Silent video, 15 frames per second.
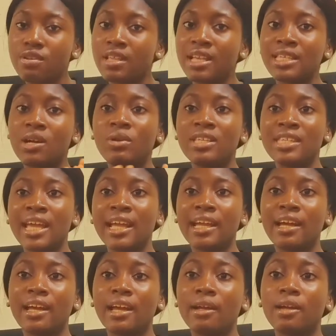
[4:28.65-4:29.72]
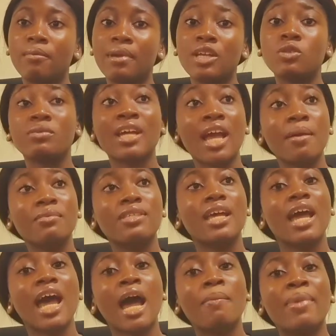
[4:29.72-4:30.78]
That's how lazy I can be. And sometimes
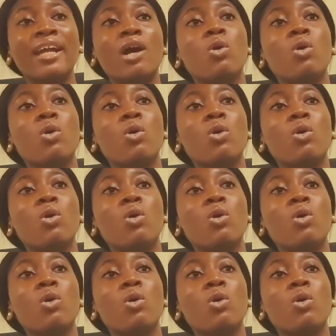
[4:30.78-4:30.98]
I'm like,